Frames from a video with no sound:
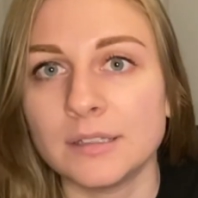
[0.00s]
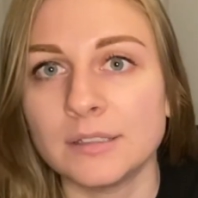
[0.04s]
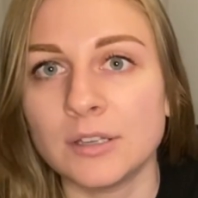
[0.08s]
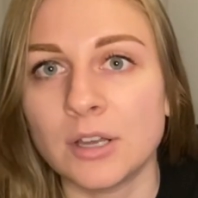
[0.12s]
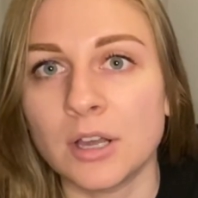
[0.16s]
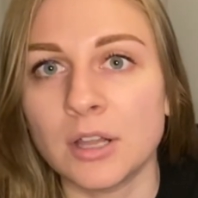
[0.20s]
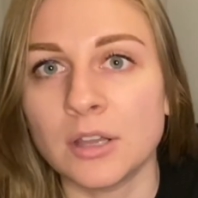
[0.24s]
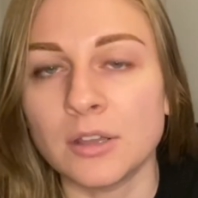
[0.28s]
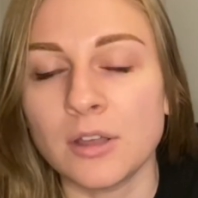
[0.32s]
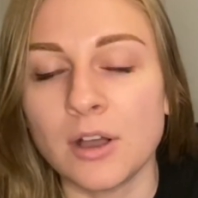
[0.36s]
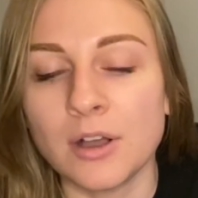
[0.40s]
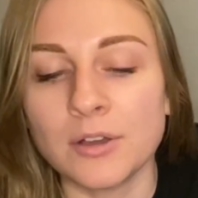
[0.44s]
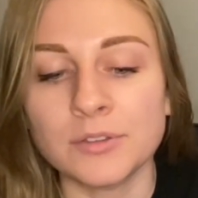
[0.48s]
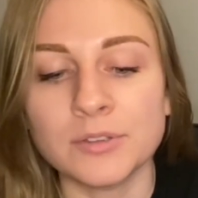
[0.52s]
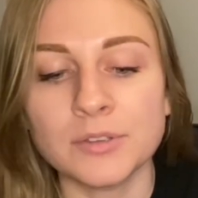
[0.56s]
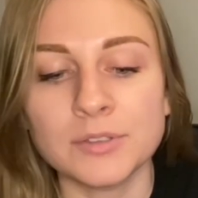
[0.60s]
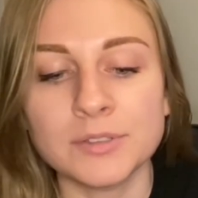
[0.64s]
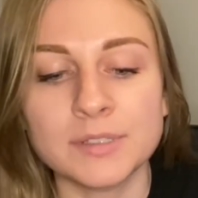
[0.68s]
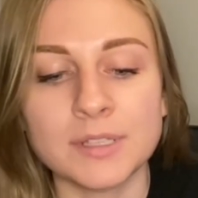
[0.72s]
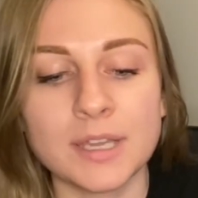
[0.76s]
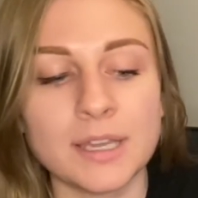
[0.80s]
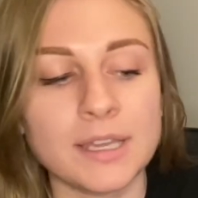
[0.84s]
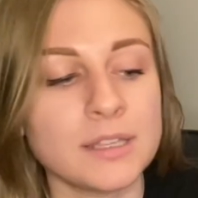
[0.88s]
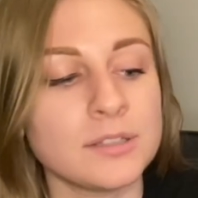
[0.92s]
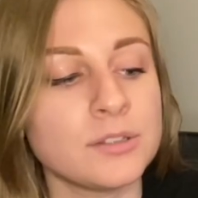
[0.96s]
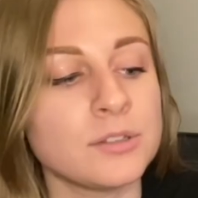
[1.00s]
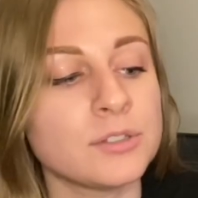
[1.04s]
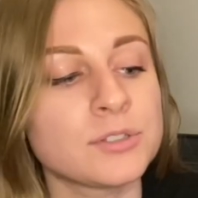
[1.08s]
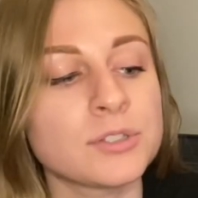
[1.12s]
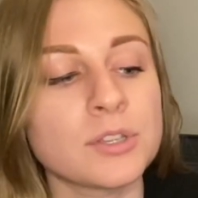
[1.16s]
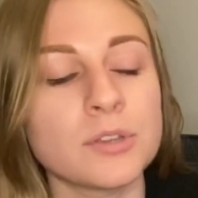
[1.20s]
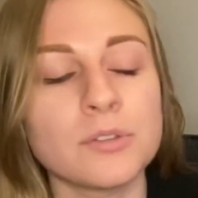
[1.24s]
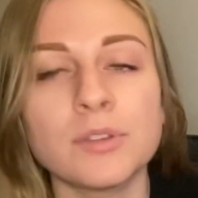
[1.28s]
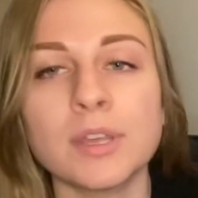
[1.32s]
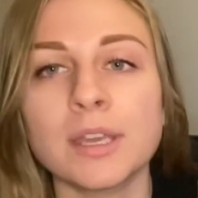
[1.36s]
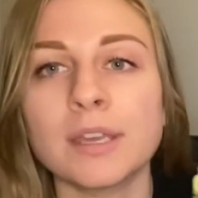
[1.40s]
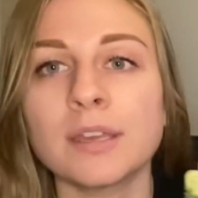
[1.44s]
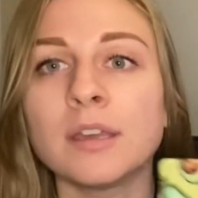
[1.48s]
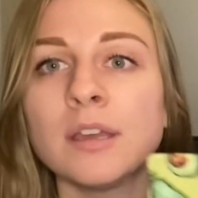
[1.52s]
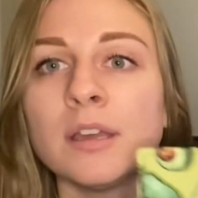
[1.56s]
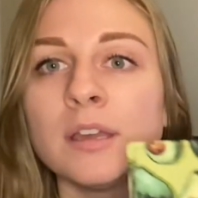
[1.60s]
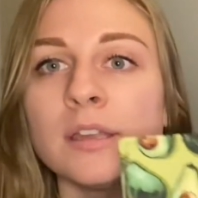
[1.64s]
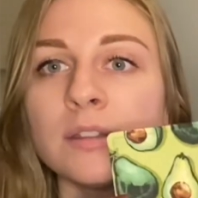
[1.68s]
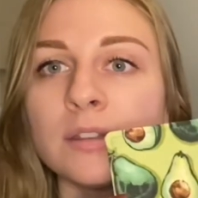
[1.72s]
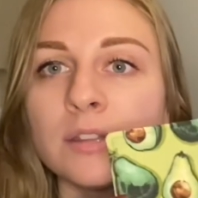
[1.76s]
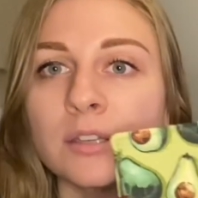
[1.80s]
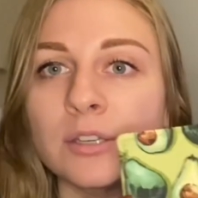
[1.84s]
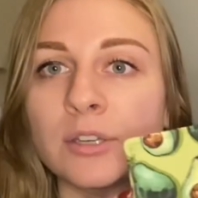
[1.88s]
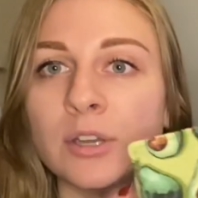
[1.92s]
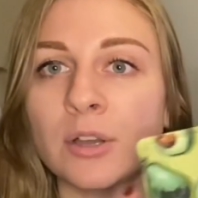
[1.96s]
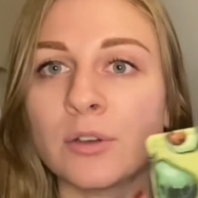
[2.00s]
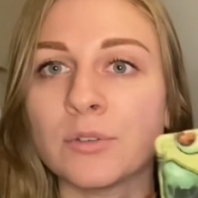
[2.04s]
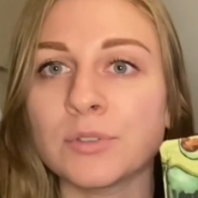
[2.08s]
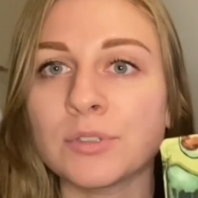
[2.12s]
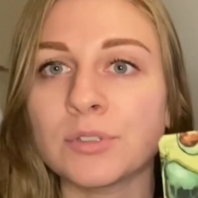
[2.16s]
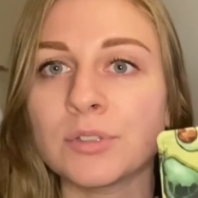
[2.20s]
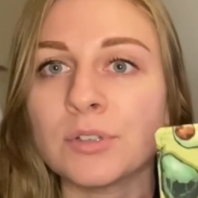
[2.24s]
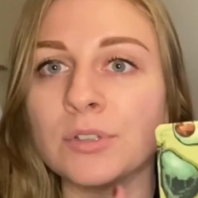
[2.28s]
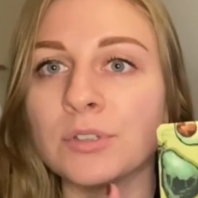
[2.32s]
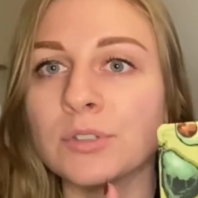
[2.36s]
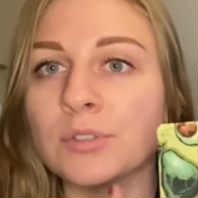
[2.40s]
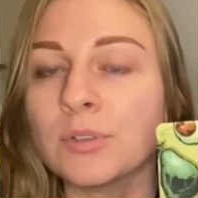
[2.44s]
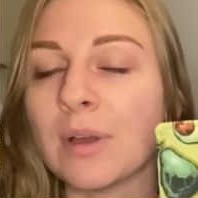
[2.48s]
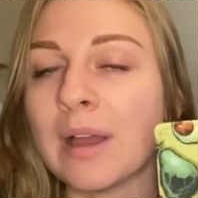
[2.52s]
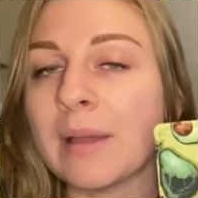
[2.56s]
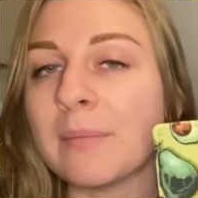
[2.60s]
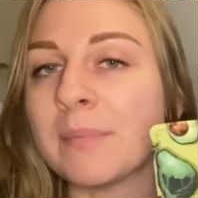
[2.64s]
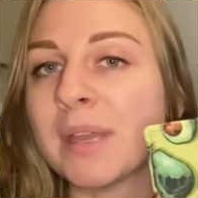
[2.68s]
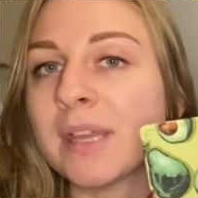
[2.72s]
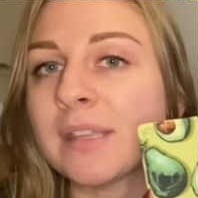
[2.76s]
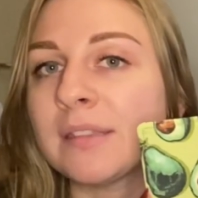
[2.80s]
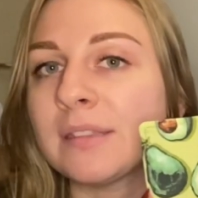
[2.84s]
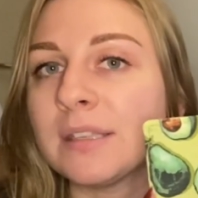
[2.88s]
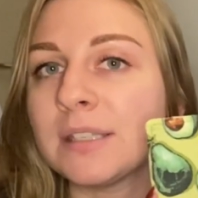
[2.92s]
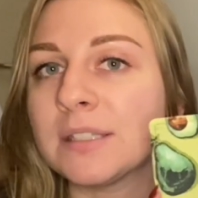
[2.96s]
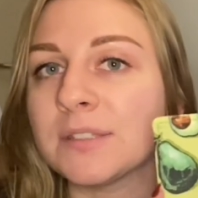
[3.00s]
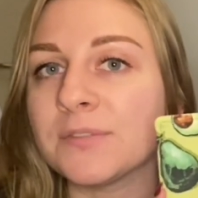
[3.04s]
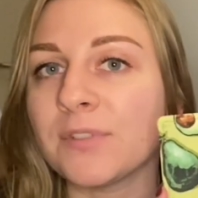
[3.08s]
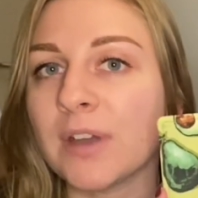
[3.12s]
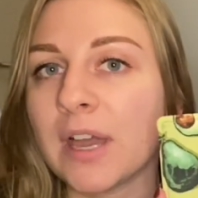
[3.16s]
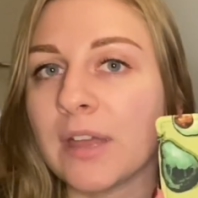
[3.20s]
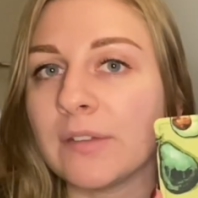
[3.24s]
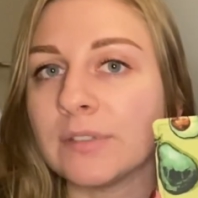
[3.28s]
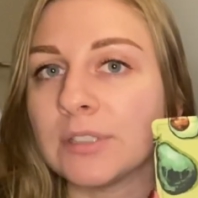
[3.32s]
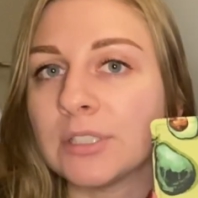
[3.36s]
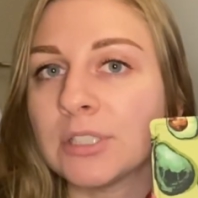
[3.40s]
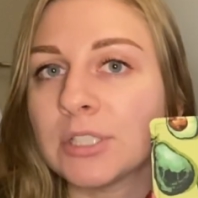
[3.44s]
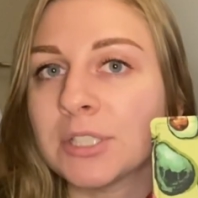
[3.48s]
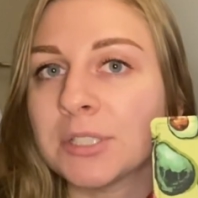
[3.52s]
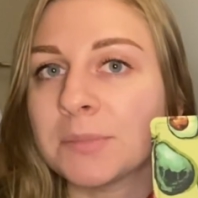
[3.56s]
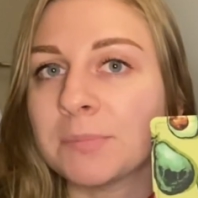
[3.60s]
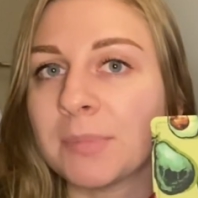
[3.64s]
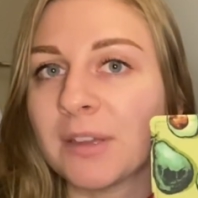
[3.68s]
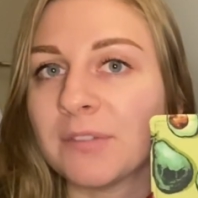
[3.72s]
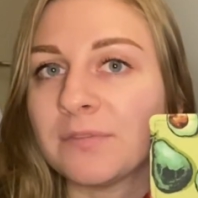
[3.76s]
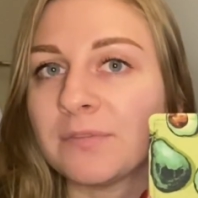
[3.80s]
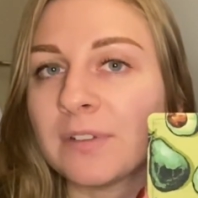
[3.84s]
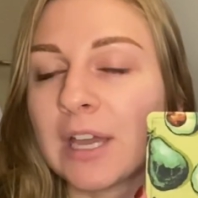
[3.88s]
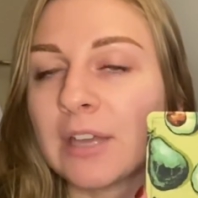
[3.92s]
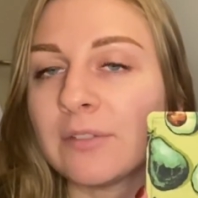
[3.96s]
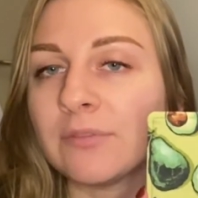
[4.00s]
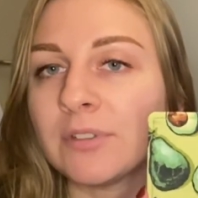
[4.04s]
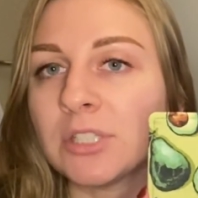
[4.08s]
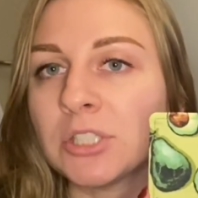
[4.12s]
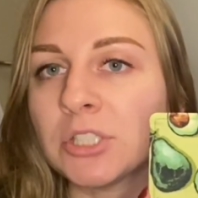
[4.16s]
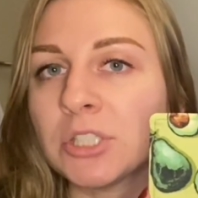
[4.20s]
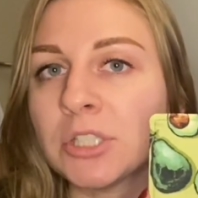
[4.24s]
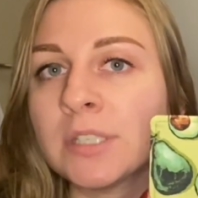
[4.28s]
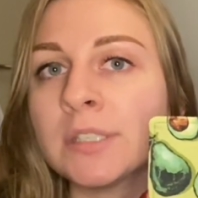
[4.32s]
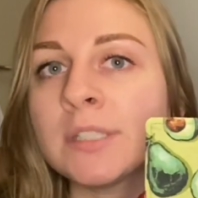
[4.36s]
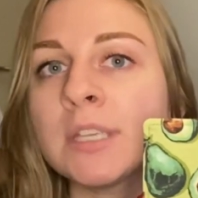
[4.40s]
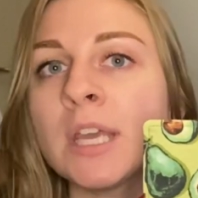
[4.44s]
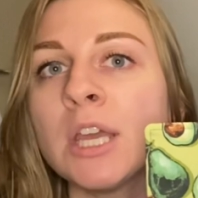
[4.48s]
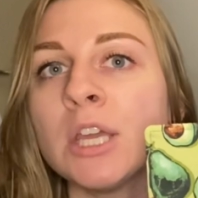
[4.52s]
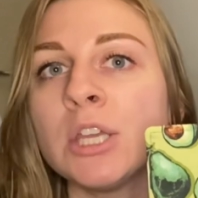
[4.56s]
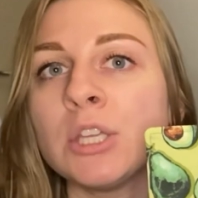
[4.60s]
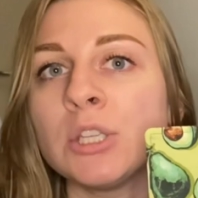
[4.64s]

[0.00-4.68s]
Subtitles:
Along those, and so the coasters, so I make these 5 inches by 5 inches.